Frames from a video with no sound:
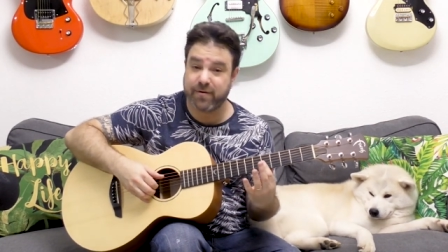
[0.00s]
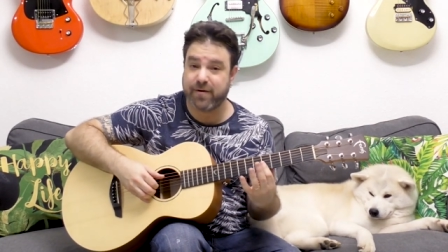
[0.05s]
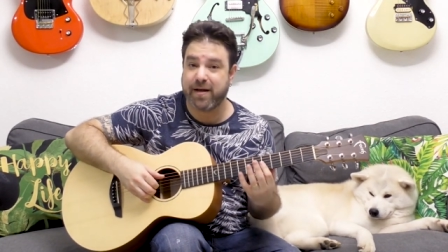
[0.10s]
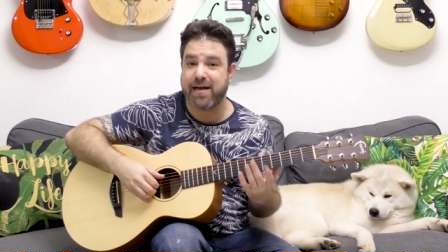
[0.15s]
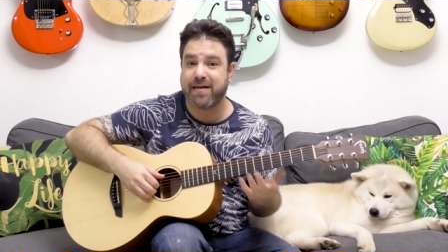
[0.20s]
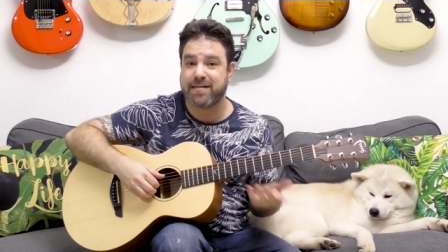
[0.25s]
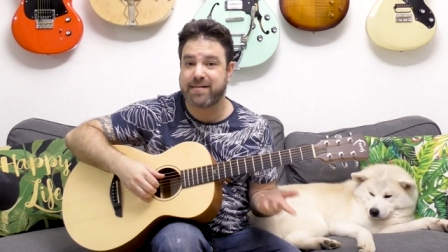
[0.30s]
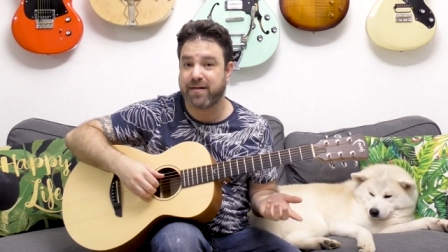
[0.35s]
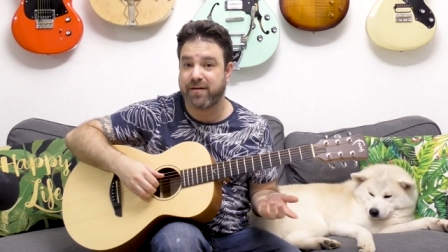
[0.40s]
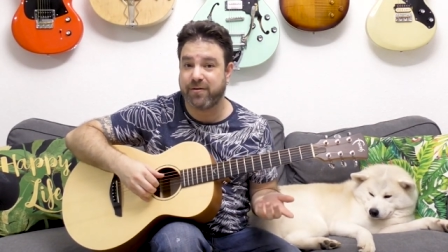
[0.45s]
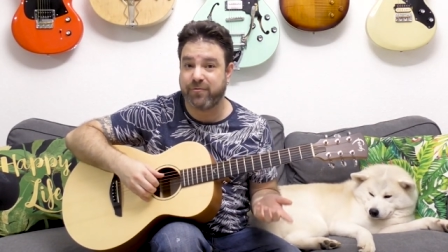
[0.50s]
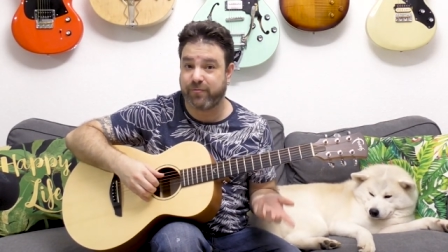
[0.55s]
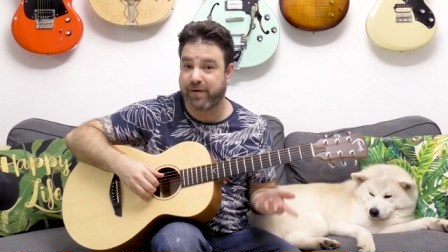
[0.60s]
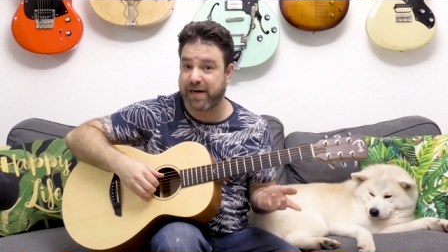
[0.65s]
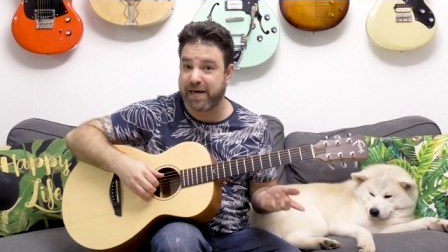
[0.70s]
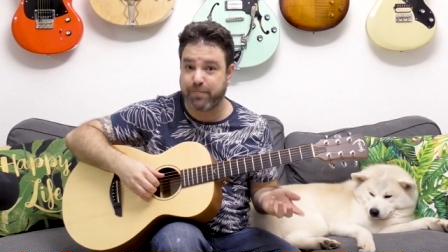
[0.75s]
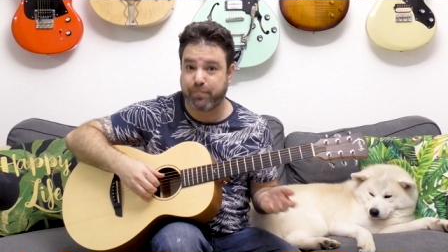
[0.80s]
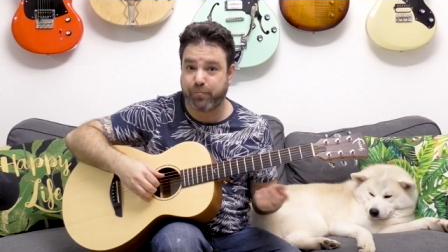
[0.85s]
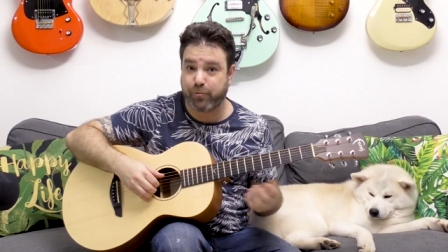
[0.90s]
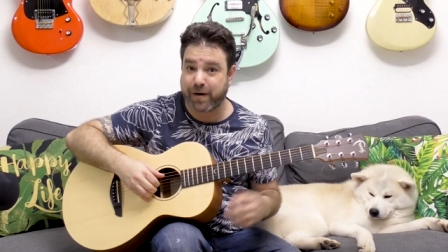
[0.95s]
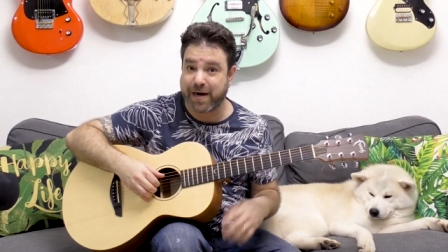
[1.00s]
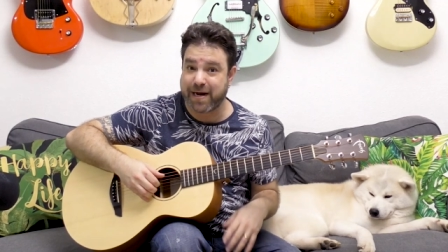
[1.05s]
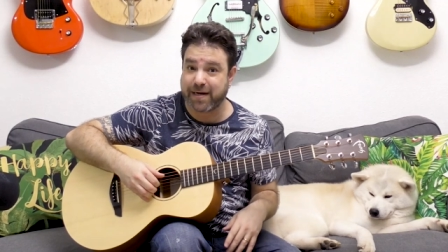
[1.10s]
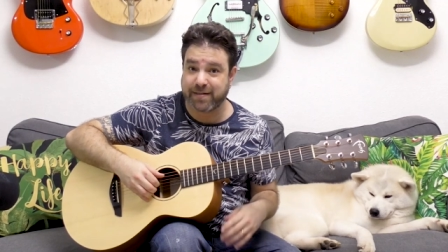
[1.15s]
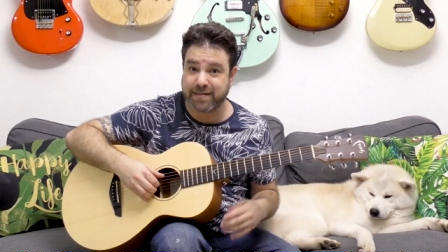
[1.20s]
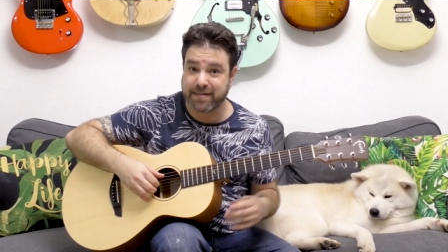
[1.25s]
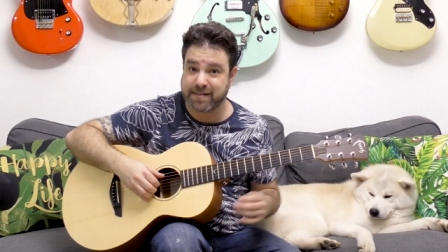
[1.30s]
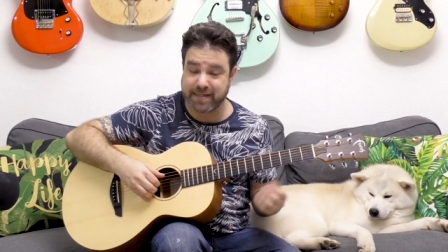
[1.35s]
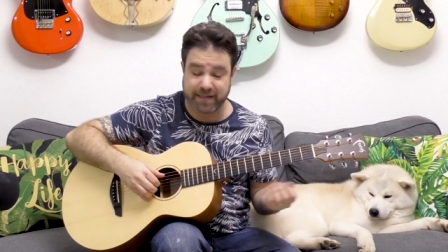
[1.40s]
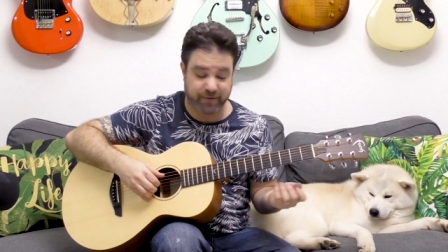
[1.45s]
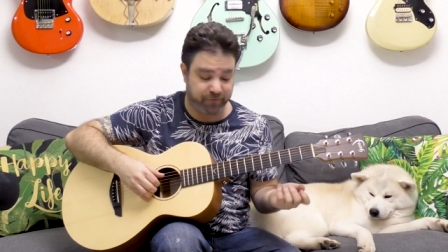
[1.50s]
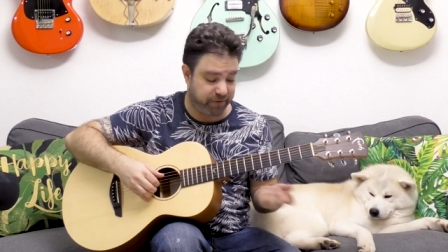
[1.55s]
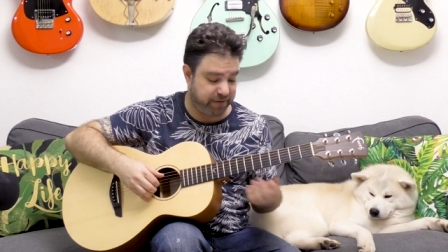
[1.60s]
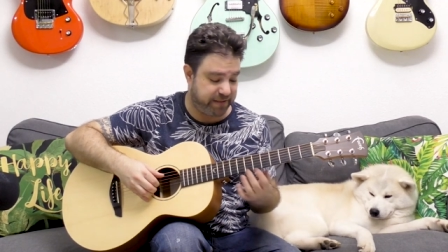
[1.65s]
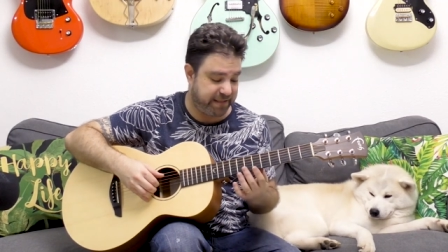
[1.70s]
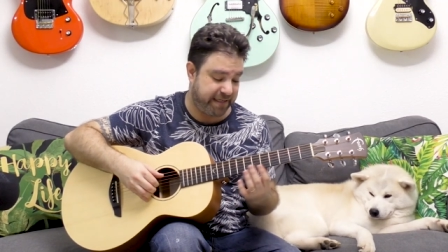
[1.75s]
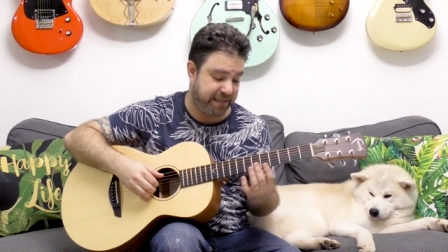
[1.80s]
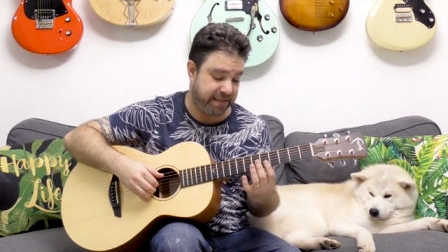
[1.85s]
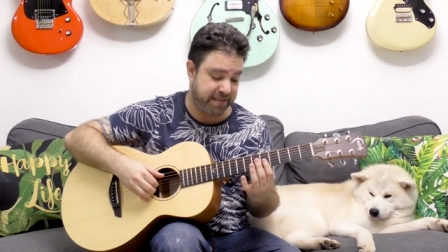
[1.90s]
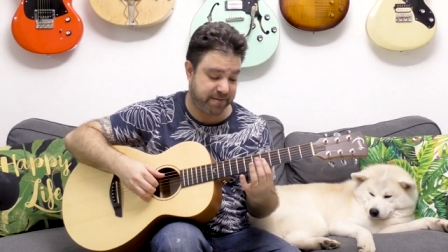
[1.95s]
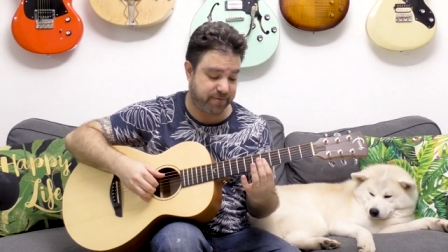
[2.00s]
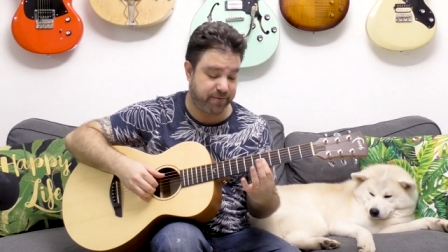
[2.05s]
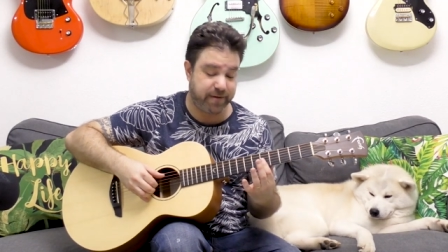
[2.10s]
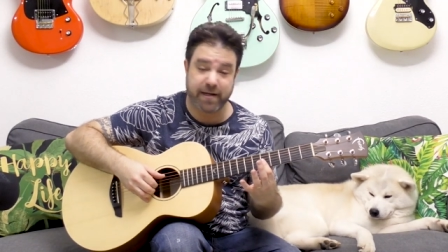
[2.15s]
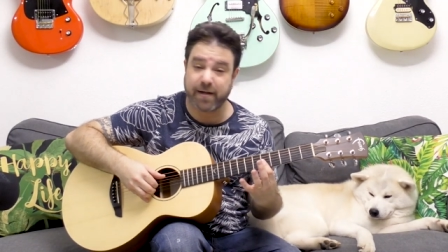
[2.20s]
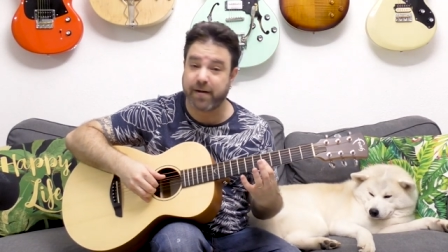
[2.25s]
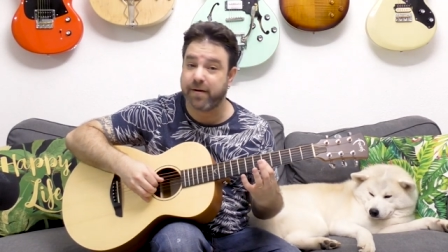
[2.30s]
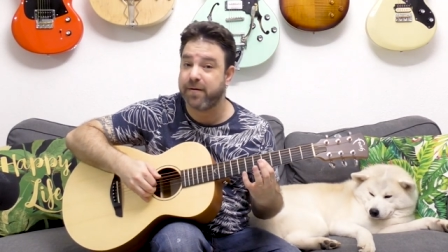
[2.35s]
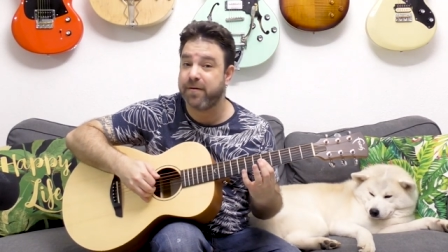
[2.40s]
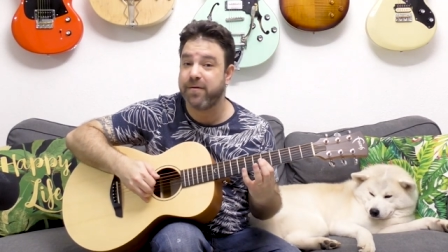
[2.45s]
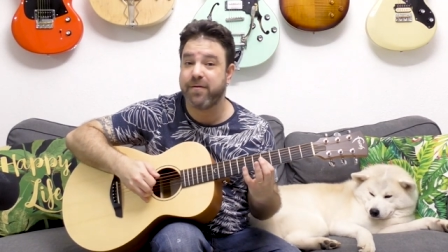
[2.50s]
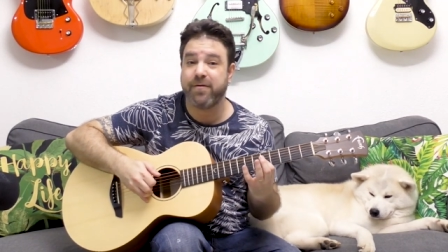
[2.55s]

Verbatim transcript: Okay, it's a great practicing routine as well.